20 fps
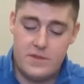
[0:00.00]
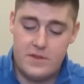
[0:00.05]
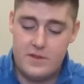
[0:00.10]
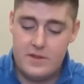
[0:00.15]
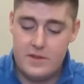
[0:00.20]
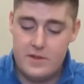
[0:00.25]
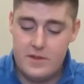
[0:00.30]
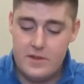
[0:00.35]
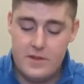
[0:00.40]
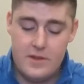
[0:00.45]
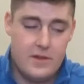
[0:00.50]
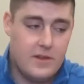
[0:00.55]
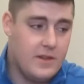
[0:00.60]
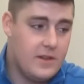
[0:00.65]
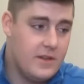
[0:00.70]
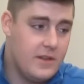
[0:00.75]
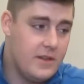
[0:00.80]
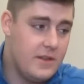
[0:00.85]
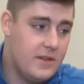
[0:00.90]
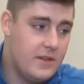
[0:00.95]

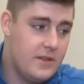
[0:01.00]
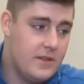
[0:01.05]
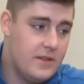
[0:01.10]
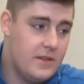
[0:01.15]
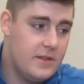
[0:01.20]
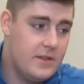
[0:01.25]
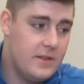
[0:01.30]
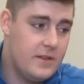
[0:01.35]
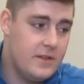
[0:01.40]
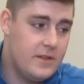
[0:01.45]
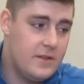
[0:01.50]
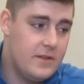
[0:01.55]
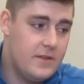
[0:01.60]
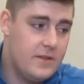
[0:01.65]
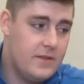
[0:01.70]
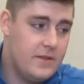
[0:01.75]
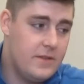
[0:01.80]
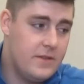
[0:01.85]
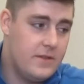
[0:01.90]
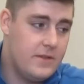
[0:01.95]

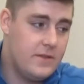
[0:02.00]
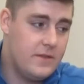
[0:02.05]
The person shown says nothing.